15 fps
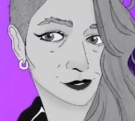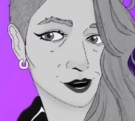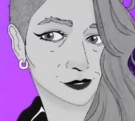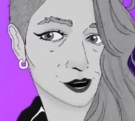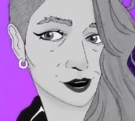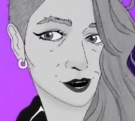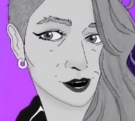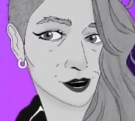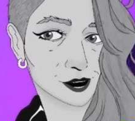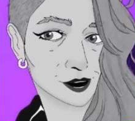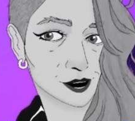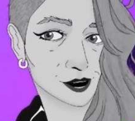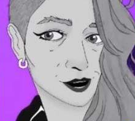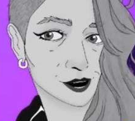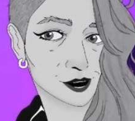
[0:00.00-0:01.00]
up outside my
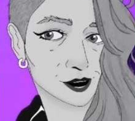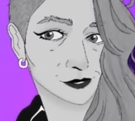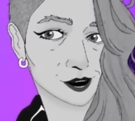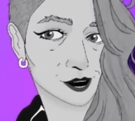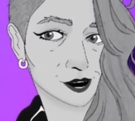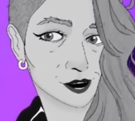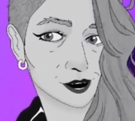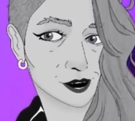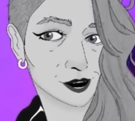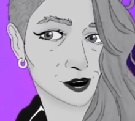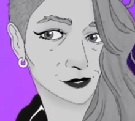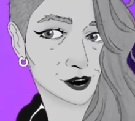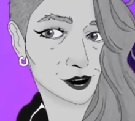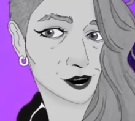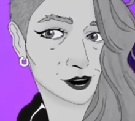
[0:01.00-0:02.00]
door saying the kinds
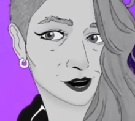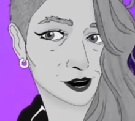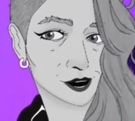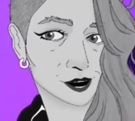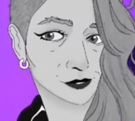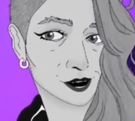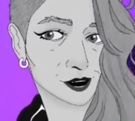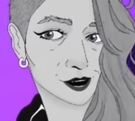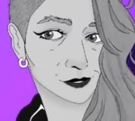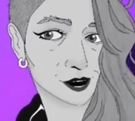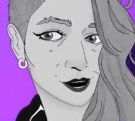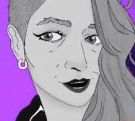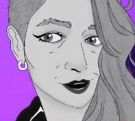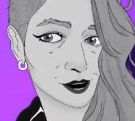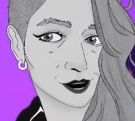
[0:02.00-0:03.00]
of things that I'm collecting
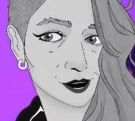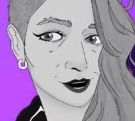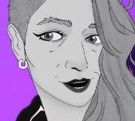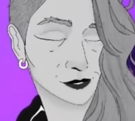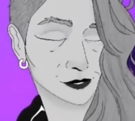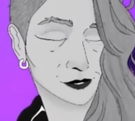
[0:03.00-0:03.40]
right now.